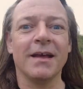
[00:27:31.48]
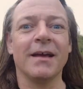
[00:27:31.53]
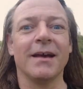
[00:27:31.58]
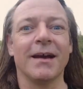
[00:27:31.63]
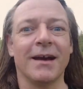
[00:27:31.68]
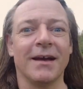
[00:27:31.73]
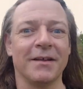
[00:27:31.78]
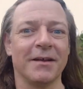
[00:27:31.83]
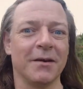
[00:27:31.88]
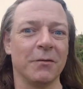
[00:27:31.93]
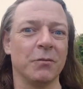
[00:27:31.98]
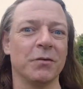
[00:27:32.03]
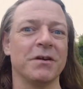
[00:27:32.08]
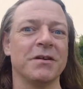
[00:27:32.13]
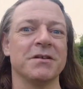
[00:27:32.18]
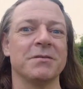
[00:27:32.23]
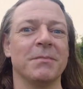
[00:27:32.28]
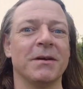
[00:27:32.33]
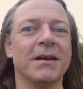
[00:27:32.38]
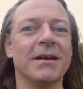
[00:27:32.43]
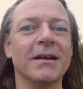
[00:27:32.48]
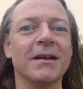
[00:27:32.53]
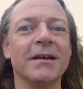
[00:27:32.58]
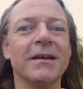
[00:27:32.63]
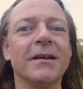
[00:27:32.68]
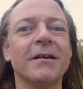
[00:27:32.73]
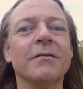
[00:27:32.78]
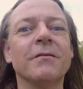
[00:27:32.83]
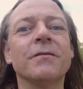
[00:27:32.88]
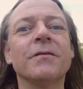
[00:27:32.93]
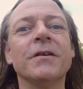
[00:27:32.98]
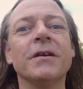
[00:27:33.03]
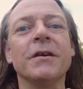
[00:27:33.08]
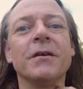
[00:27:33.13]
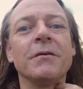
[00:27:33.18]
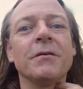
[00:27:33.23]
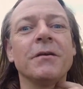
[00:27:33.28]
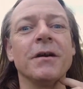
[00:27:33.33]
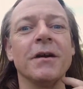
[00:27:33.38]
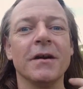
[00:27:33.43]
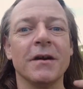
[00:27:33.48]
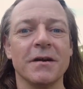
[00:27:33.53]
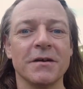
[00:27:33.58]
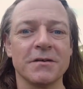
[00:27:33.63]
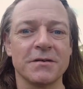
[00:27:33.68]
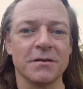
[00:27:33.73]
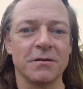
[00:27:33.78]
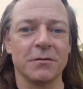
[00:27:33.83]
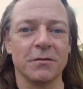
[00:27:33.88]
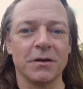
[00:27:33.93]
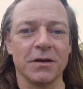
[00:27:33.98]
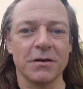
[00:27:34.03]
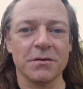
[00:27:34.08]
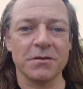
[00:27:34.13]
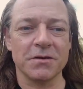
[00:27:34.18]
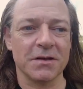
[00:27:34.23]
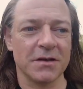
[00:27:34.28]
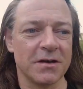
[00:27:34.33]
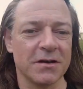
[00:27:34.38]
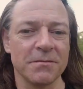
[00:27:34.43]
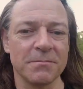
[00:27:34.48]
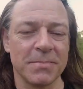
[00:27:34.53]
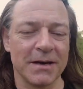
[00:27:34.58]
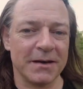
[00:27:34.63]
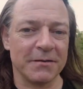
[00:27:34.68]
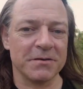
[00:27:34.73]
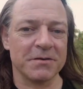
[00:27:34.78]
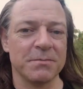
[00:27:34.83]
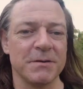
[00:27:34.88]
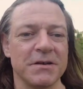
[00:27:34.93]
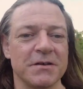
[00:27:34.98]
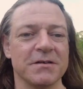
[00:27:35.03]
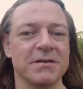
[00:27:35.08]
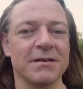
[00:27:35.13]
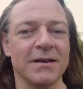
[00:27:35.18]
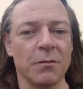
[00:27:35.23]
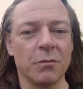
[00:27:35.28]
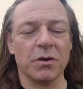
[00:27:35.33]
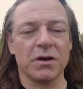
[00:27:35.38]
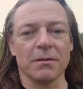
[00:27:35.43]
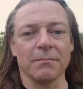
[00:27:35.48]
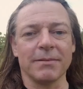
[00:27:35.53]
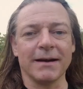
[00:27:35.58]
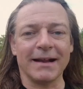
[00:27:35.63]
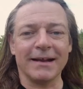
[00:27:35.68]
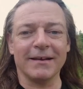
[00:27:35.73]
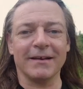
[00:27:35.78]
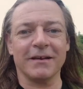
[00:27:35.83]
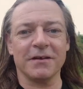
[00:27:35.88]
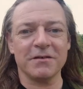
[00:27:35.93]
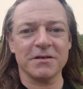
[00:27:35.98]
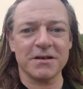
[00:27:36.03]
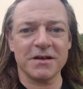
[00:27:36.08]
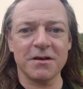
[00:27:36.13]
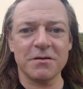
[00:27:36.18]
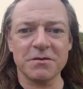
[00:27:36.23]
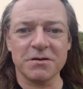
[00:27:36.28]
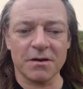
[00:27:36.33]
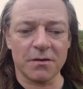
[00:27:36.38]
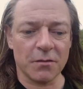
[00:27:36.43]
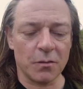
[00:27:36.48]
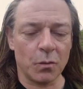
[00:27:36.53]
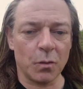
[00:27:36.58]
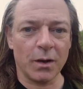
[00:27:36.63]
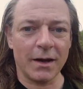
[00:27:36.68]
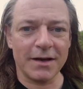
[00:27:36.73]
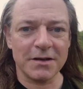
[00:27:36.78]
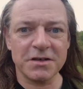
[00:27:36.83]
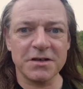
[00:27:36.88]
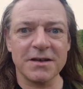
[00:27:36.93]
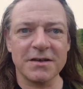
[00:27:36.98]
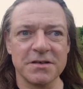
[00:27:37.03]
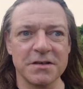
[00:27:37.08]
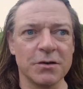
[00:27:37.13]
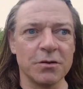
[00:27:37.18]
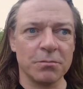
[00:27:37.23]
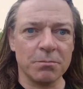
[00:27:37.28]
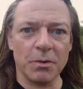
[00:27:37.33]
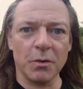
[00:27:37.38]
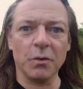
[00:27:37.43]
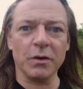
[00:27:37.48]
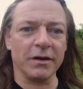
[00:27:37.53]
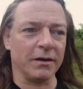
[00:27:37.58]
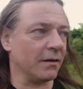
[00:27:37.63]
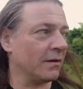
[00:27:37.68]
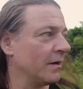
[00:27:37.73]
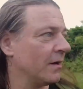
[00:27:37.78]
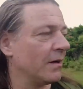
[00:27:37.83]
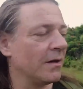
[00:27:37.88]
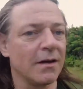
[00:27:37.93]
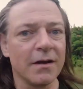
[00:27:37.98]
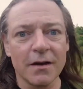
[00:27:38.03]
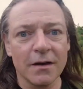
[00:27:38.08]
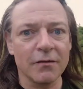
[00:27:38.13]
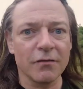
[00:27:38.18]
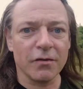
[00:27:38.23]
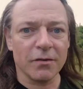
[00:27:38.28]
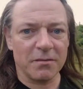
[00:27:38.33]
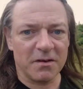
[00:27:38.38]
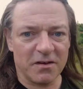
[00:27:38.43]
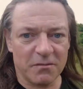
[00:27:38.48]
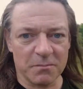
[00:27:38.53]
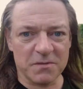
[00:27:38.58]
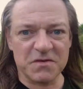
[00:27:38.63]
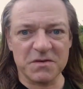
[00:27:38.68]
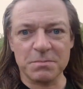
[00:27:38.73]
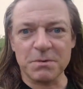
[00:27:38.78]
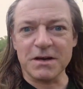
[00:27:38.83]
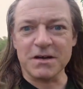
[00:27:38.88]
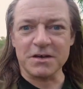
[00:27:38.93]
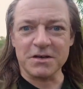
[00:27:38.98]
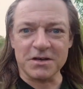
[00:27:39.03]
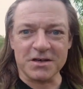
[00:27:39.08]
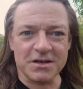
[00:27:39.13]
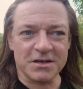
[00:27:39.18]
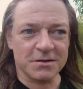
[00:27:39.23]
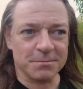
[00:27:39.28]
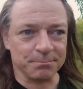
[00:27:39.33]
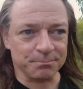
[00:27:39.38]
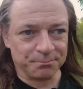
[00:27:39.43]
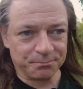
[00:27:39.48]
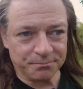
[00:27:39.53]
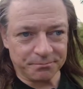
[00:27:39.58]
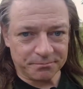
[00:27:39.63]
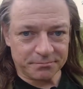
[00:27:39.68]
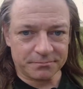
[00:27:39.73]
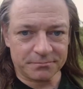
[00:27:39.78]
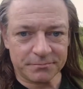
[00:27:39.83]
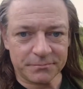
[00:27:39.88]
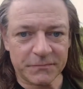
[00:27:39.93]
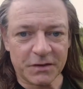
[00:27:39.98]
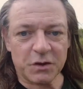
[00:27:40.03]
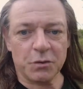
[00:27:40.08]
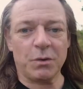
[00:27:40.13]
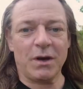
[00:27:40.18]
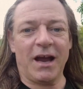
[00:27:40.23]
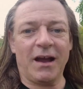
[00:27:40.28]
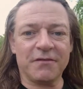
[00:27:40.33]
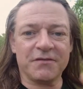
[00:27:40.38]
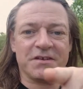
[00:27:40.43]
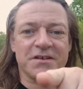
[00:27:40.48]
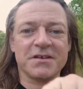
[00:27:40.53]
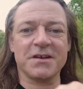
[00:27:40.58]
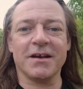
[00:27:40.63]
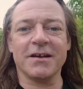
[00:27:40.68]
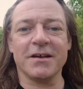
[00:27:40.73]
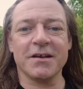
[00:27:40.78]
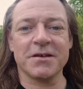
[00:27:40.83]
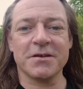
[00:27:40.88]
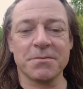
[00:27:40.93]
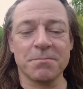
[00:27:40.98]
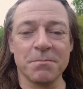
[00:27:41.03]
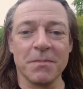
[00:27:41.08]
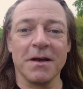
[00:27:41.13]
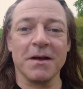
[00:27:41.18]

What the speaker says: And they wanted to make it illegal for you to not use the compelled speech that they were compelling you to use. And I thought, well, actually, that's a good point. Freedom of speech is you have to say this